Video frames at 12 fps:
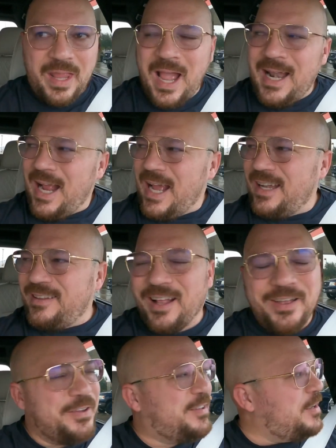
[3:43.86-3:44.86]
and I gotta
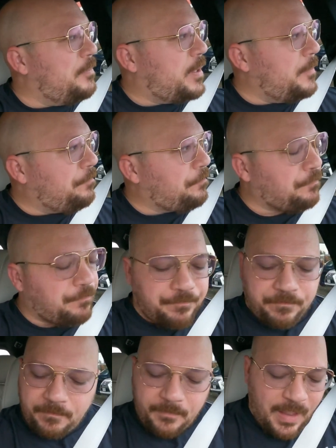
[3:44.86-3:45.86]
tell you something.
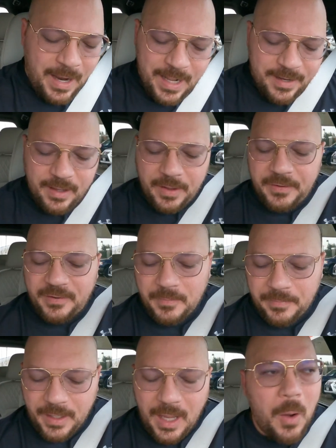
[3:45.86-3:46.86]
I gotta tell you something.